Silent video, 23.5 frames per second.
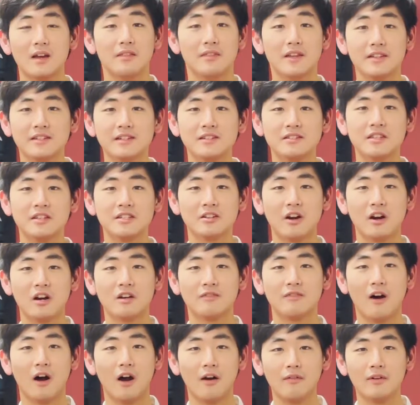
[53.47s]
This is the start
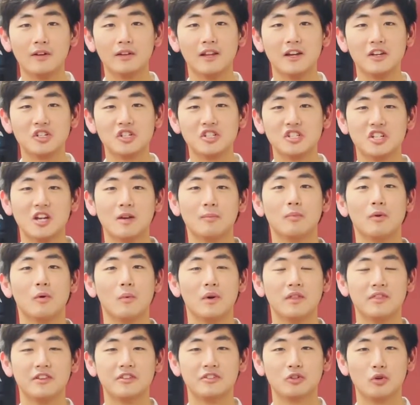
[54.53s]
of our relationship
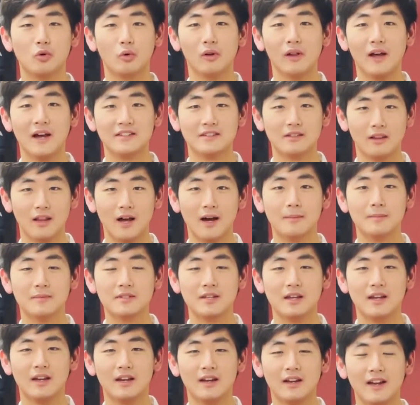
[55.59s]
with the school as alums,
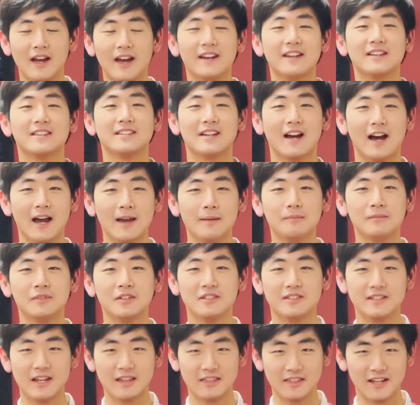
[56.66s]
and it's time to
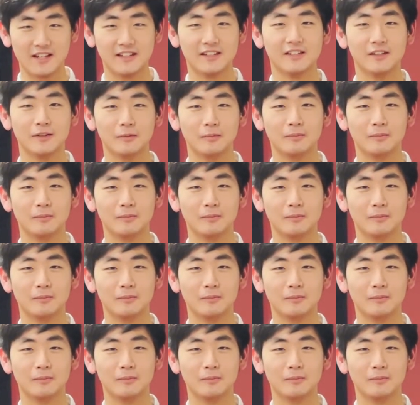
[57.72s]
say thank you.